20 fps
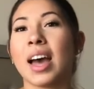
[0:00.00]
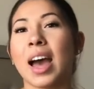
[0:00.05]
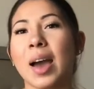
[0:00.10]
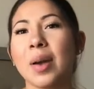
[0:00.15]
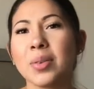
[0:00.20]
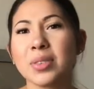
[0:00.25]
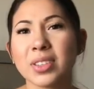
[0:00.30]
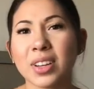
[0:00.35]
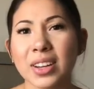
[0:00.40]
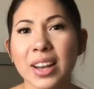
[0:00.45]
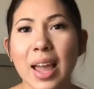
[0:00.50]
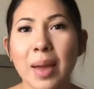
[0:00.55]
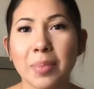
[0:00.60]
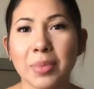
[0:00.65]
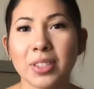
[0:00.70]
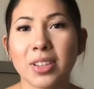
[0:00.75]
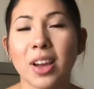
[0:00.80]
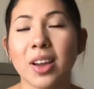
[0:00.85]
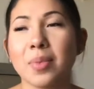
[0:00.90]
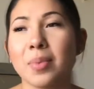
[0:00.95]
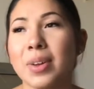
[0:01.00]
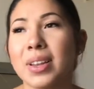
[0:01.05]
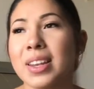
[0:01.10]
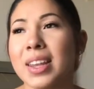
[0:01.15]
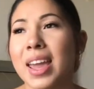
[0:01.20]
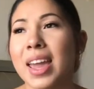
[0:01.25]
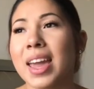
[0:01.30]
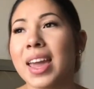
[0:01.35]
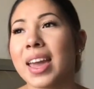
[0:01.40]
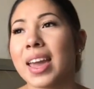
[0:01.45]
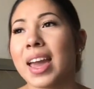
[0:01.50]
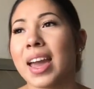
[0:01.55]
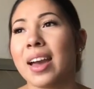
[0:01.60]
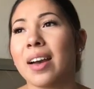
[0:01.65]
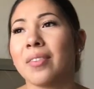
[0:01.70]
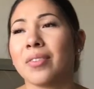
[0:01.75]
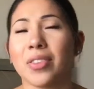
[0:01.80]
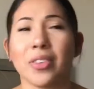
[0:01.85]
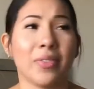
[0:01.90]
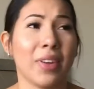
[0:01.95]
I was on Amazon one day,
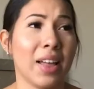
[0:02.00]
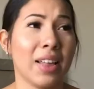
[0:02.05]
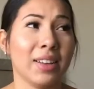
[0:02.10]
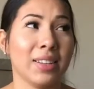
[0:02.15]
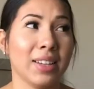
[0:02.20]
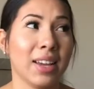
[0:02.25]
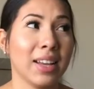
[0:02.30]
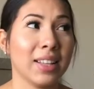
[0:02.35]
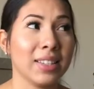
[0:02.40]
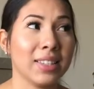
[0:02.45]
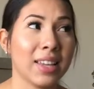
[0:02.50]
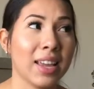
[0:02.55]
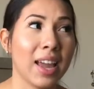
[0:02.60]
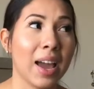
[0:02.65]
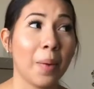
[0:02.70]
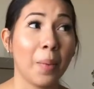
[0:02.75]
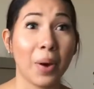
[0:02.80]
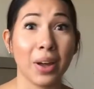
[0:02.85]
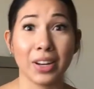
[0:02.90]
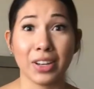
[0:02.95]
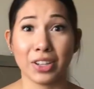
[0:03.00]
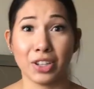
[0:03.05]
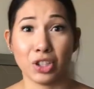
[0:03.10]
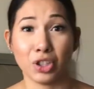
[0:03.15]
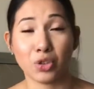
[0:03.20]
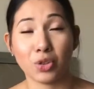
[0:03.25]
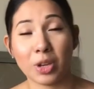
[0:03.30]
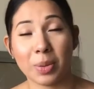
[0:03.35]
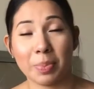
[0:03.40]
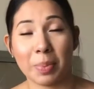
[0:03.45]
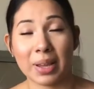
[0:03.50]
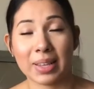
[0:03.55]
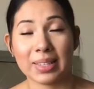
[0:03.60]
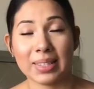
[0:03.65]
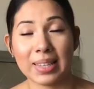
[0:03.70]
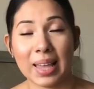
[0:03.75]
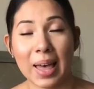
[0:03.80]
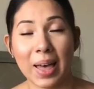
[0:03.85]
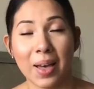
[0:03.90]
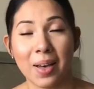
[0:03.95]
and for Valentine's Day I wanted to treat
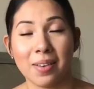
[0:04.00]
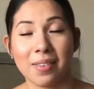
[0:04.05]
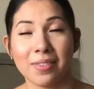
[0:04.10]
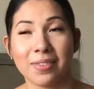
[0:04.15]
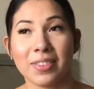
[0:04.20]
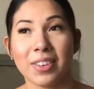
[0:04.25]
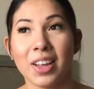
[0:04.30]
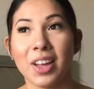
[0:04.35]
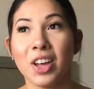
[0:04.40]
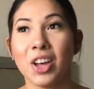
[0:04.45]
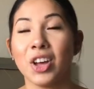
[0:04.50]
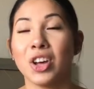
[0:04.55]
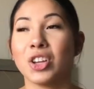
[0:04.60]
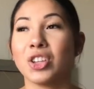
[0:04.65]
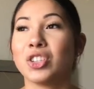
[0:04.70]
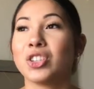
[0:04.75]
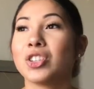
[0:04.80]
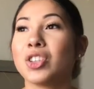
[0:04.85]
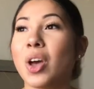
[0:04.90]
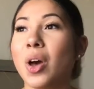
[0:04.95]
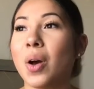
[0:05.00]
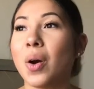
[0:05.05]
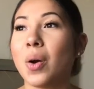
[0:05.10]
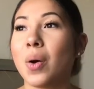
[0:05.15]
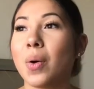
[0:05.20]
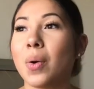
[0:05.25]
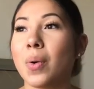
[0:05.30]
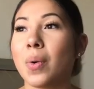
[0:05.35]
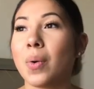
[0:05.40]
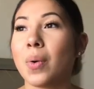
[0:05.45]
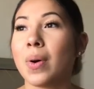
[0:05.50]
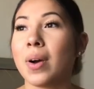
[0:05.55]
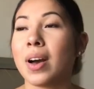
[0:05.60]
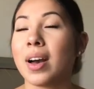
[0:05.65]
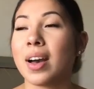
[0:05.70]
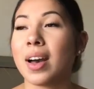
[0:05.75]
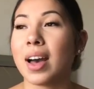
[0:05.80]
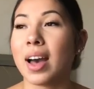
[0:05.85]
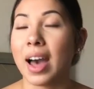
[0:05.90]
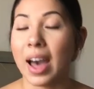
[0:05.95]
myself. So
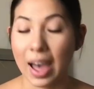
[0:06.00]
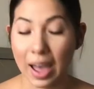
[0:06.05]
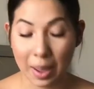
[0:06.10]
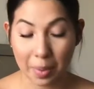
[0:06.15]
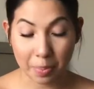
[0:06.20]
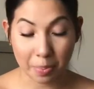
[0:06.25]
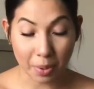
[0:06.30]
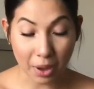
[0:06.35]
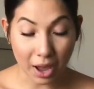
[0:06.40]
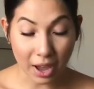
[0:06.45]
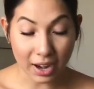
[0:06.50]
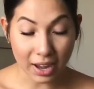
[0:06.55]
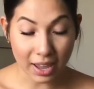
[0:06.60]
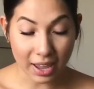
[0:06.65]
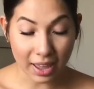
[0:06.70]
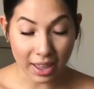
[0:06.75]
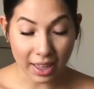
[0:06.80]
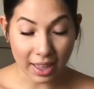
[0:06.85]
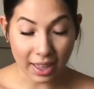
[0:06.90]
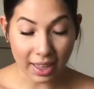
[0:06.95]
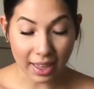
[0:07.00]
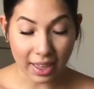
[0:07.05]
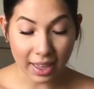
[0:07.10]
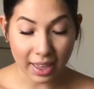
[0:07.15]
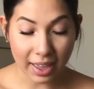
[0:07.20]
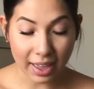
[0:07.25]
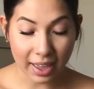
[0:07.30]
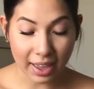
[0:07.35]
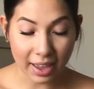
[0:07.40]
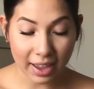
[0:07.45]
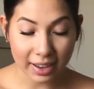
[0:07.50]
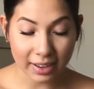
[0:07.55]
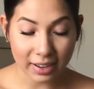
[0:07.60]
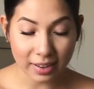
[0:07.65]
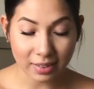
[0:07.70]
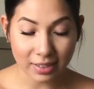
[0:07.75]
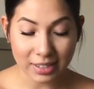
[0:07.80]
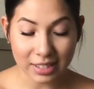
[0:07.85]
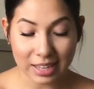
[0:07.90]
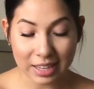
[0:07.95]
I bought it and
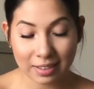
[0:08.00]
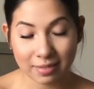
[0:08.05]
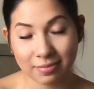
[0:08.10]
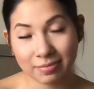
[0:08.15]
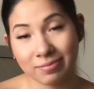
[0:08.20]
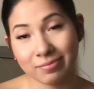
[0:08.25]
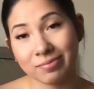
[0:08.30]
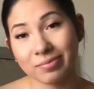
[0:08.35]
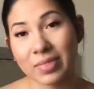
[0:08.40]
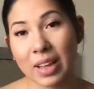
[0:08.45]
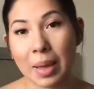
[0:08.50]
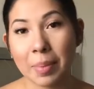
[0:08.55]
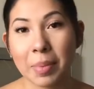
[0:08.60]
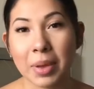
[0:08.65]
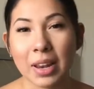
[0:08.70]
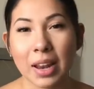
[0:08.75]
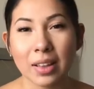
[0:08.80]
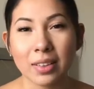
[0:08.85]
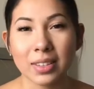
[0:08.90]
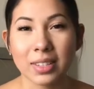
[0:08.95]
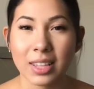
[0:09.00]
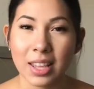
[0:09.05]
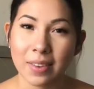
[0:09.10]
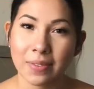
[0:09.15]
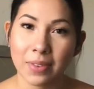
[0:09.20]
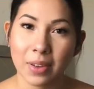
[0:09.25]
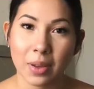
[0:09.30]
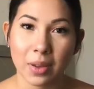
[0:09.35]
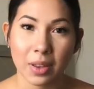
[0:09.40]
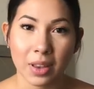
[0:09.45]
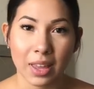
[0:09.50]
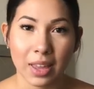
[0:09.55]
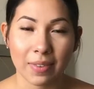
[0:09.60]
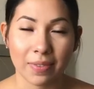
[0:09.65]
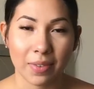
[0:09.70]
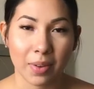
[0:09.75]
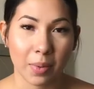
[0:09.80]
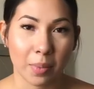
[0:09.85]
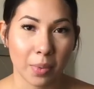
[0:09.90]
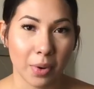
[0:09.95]
I was like, I'll see
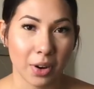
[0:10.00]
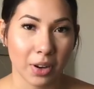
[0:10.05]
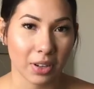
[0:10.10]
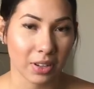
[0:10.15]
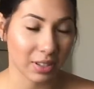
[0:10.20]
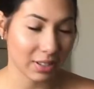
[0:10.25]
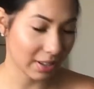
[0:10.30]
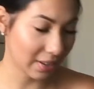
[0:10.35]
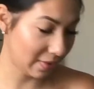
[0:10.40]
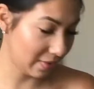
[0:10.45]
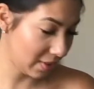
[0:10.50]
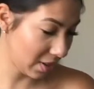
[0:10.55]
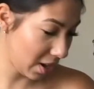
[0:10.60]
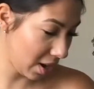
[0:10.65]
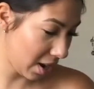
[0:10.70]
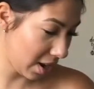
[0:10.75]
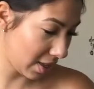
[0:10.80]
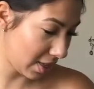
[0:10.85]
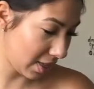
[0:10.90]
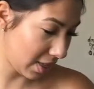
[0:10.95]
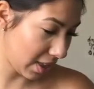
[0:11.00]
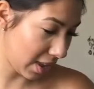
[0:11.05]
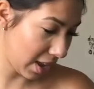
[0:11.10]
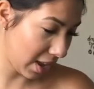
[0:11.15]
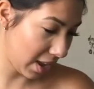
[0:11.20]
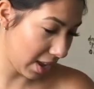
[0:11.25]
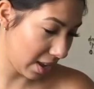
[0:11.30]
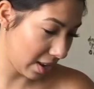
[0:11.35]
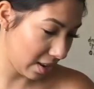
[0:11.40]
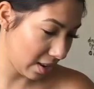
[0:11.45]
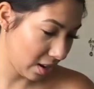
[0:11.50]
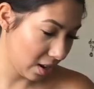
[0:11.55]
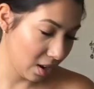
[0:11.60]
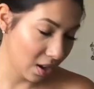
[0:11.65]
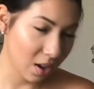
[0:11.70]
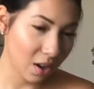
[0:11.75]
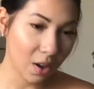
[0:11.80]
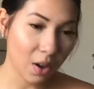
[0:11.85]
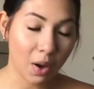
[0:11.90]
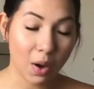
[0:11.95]
if it works. If not, then
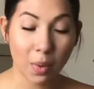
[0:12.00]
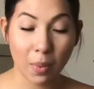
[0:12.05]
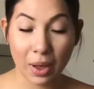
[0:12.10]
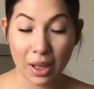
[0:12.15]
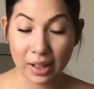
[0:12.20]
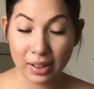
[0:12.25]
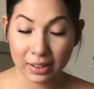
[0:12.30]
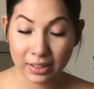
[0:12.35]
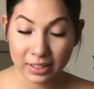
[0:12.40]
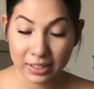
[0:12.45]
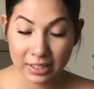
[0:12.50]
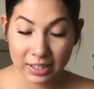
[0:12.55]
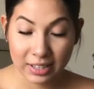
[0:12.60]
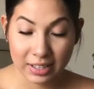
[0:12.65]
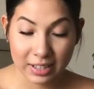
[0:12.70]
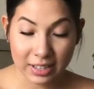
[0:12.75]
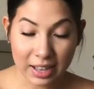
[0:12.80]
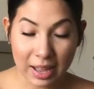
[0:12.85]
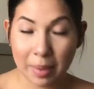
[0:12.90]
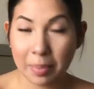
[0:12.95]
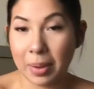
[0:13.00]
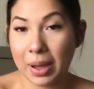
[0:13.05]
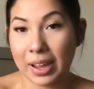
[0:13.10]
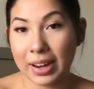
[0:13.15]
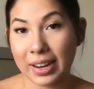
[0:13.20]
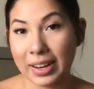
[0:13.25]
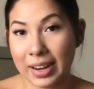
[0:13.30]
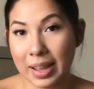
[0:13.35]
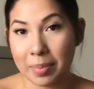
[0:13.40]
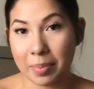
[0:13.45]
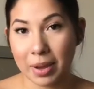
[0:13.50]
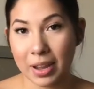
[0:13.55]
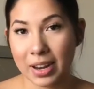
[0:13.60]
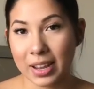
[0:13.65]
oh well. I bought it. I